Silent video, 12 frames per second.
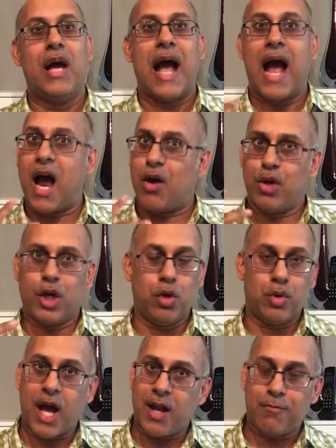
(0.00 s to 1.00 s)
How are
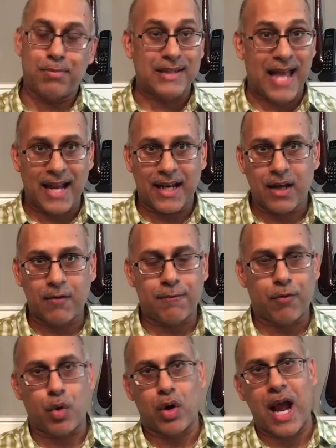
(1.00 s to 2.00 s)
you kind of planning
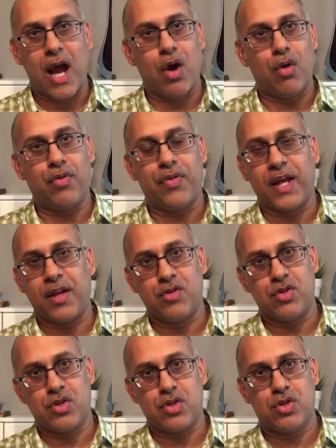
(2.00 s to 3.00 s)
for how
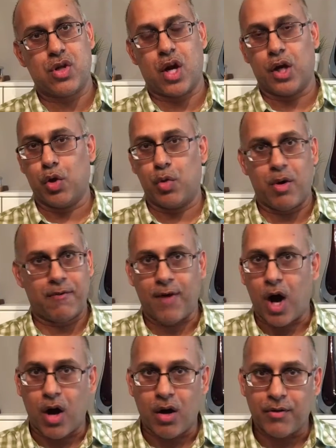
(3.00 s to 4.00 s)
things are gonna
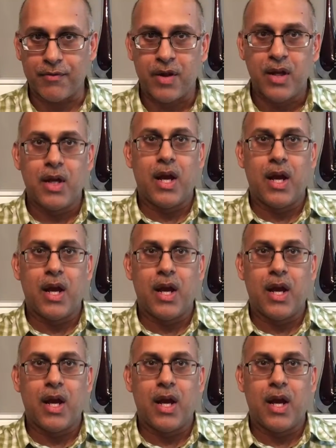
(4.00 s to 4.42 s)
evolve?